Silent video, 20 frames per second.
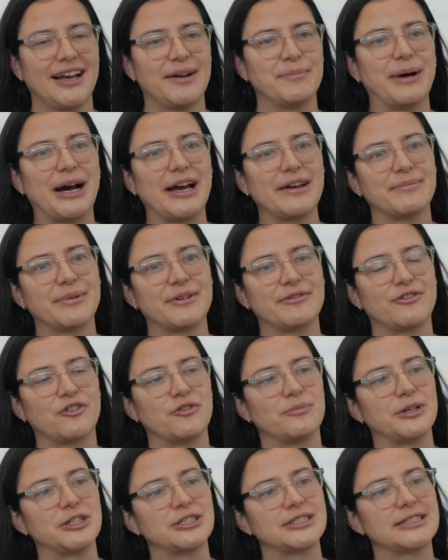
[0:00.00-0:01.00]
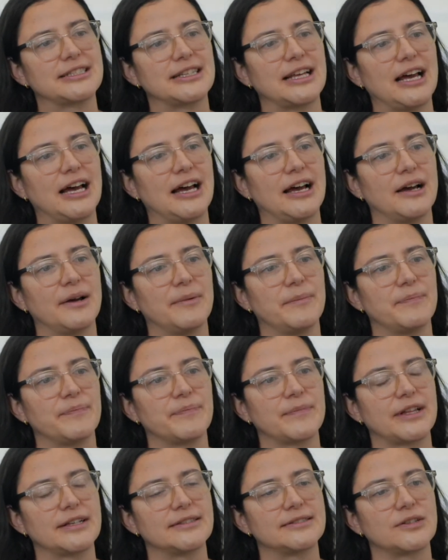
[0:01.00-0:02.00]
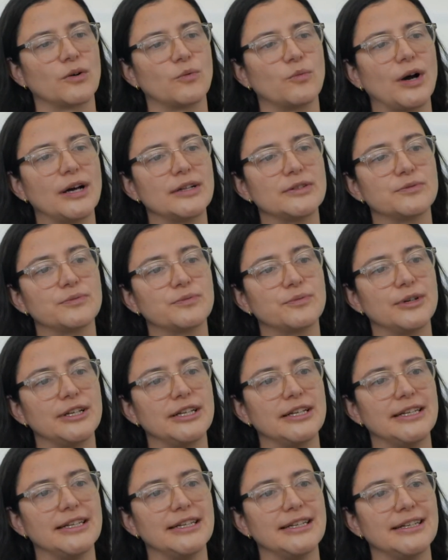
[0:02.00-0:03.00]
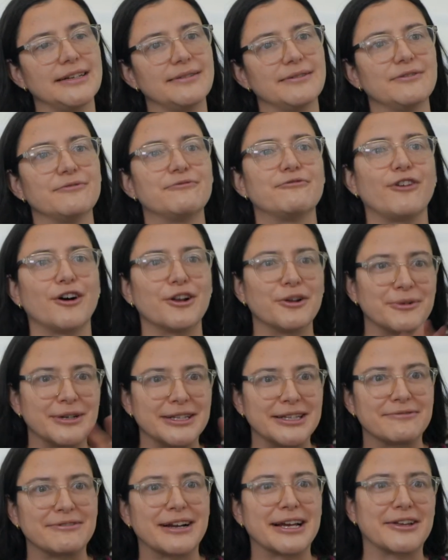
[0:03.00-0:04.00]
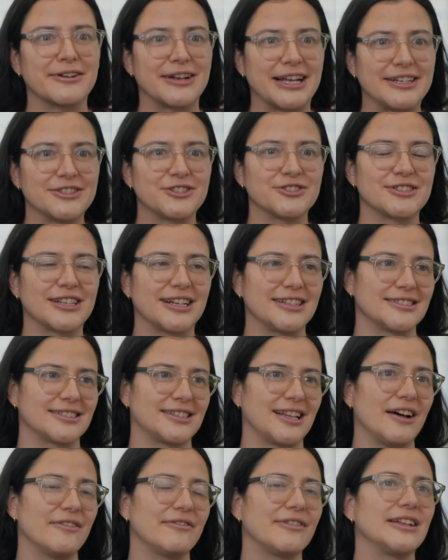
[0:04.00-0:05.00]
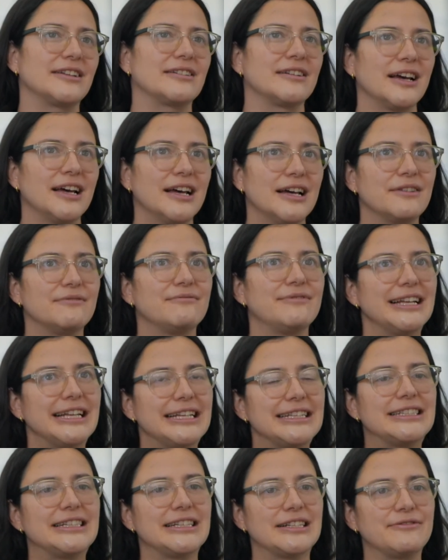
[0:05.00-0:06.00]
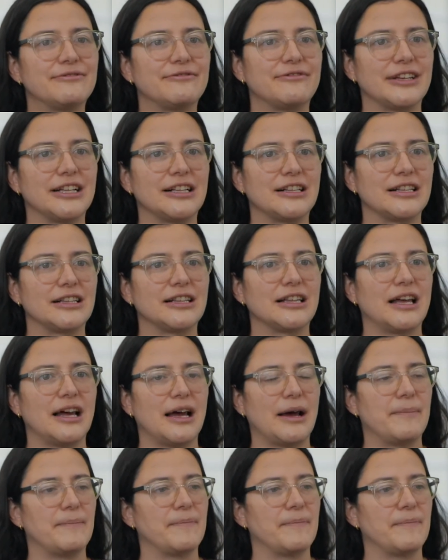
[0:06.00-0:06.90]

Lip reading: by performers. So what we follow in the regulations and stuff, it really did feel